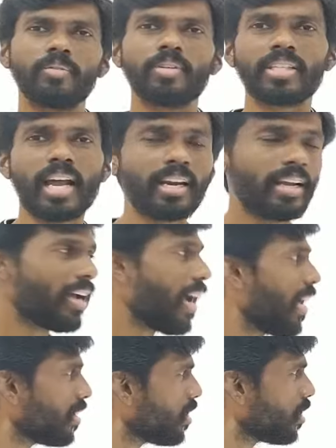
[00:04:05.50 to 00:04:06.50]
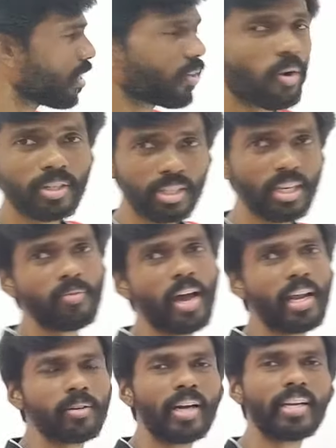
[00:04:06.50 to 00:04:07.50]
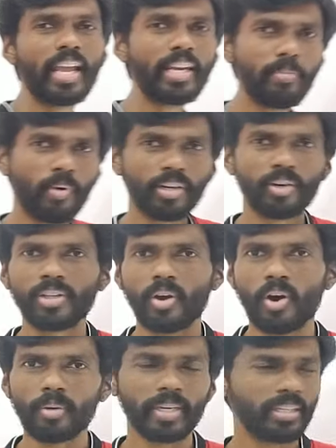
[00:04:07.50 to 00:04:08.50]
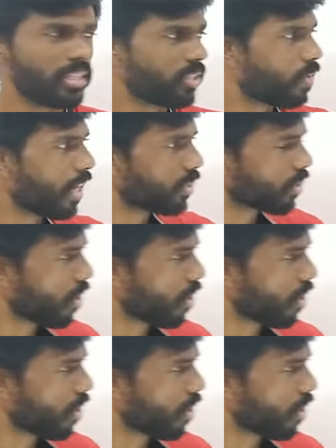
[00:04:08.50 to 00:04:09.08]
of the satellite, and this is a constant value. At any point on the orbit, this value is